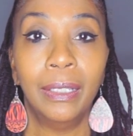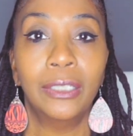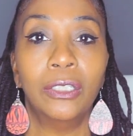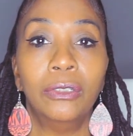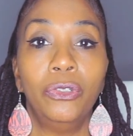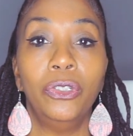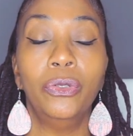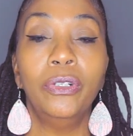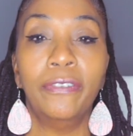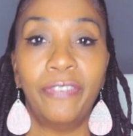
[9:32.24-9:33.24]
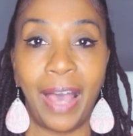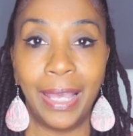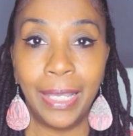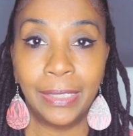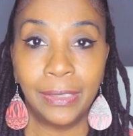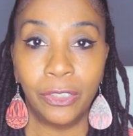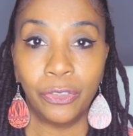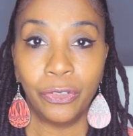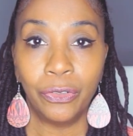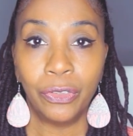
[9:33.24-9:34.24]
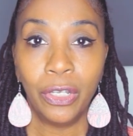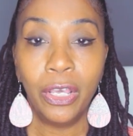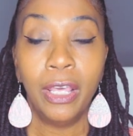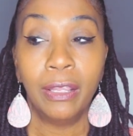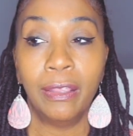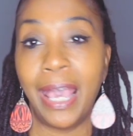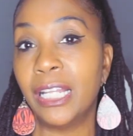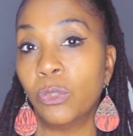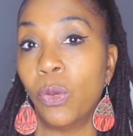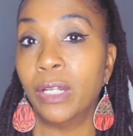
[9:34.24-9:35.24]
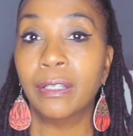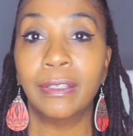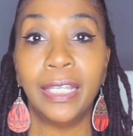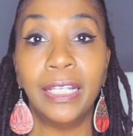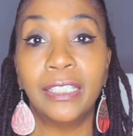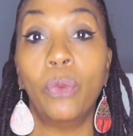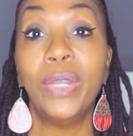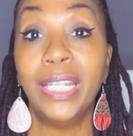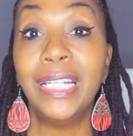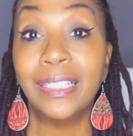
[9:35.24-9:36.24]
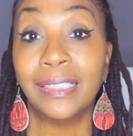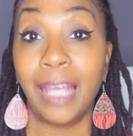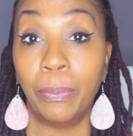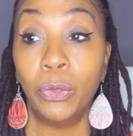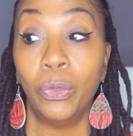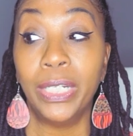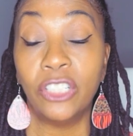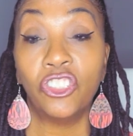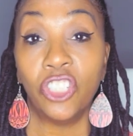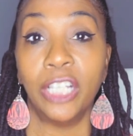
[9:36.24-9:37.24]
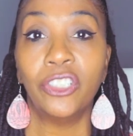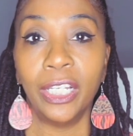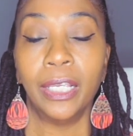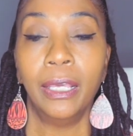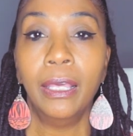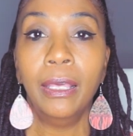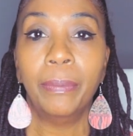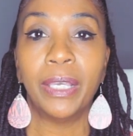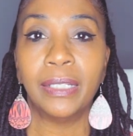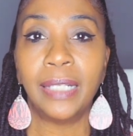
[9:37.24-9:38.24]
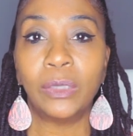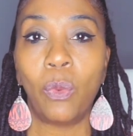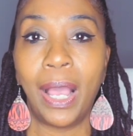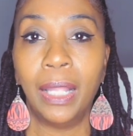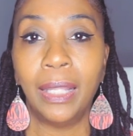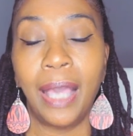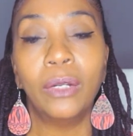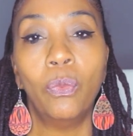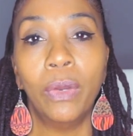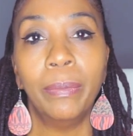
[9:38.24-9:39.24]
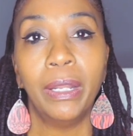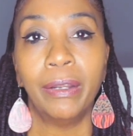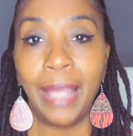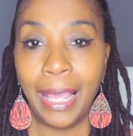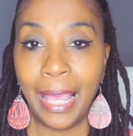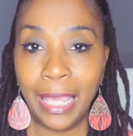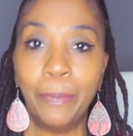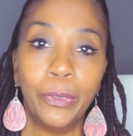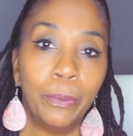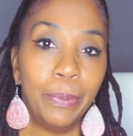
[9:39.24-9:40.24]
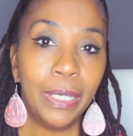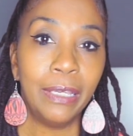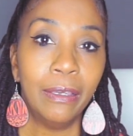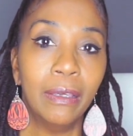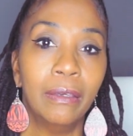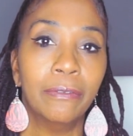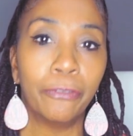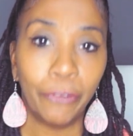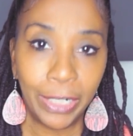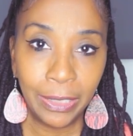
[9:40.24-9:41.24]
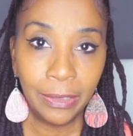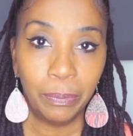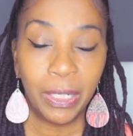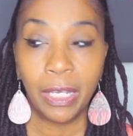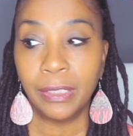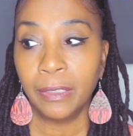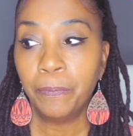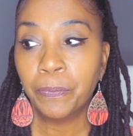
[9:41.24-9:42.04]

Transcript: to unify as sisters, that is one of the things that we need to stop doing is judging, because that's why a lot of women are not able to be friends, because